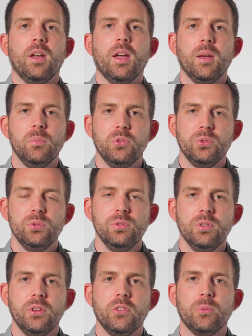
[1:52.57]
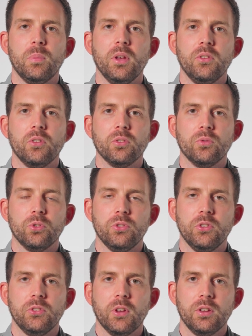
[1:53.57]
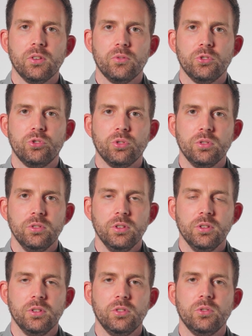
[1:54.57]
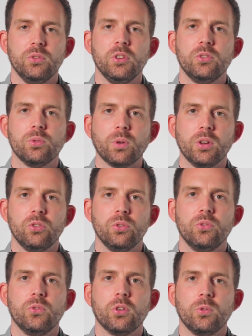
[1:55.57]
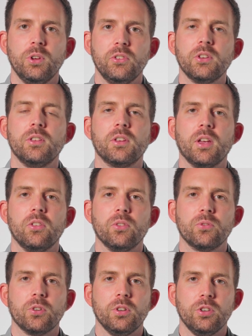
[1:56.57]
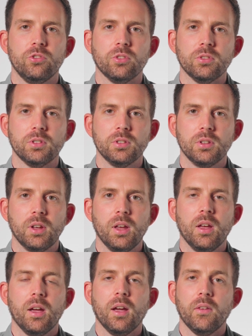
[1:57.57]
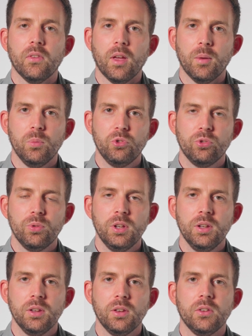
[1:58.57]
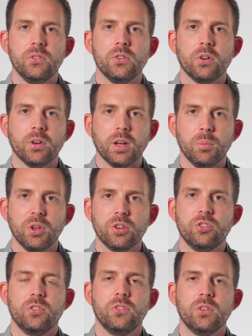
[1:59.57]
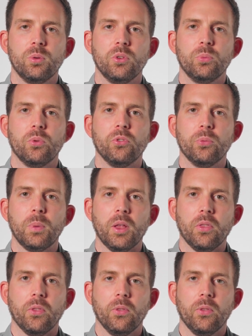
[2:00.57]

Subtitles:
M2 is based on the design of a drone. You need to reduce the risk in case of collision. And M3 is your emergency response plan.